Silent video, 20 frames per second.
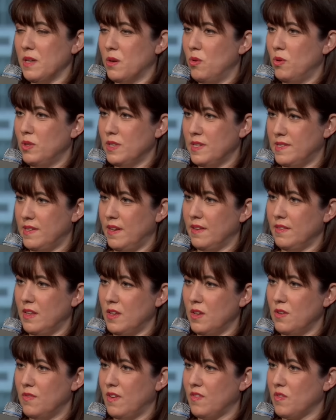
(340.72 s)
the coolest stunt that
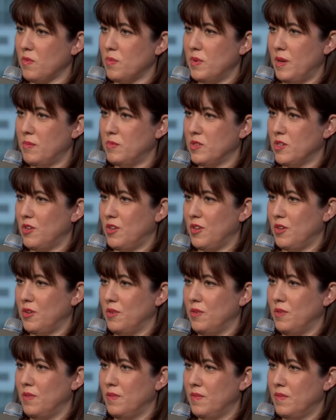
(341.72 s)
you've ever been able to
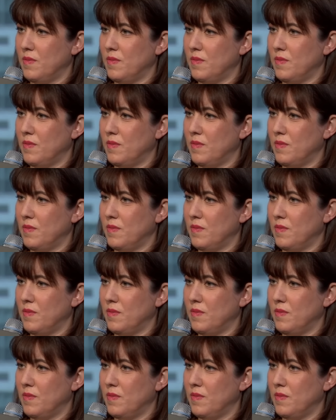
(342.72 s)
do?